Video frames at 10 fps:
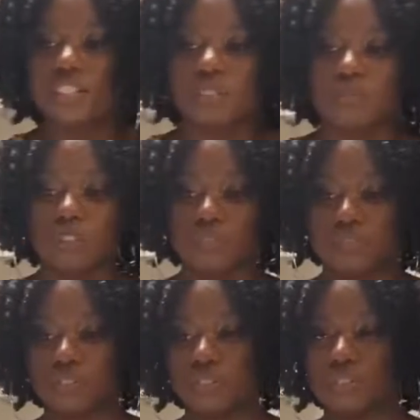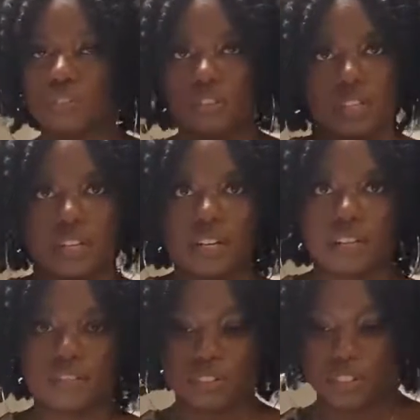just 1 full
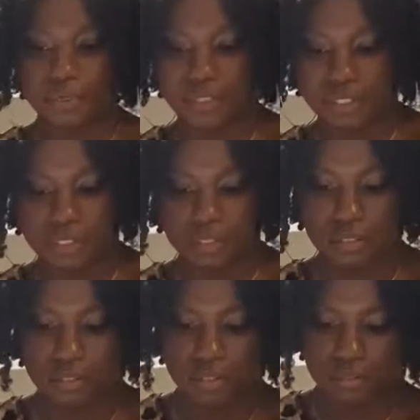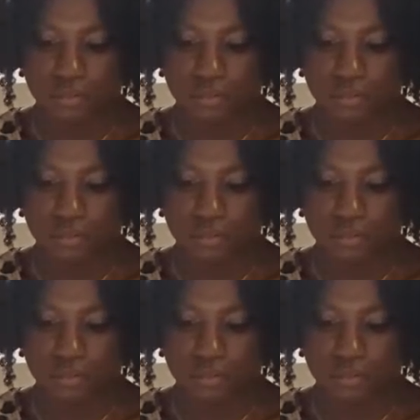8-ounce cream cheese.